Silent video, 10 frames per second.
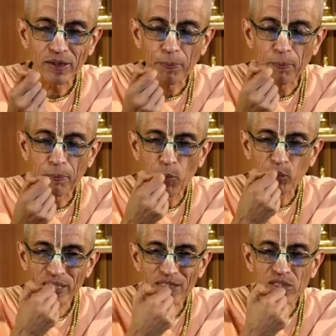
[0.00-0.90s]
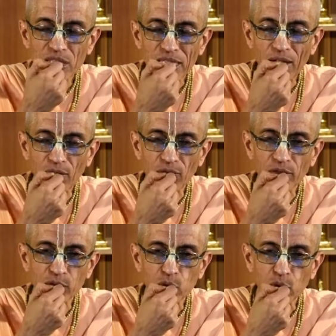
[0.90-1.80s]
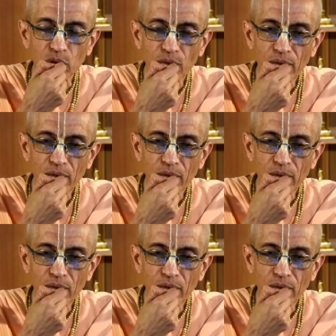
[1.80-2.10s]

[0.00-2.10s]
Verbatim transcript: the potency of which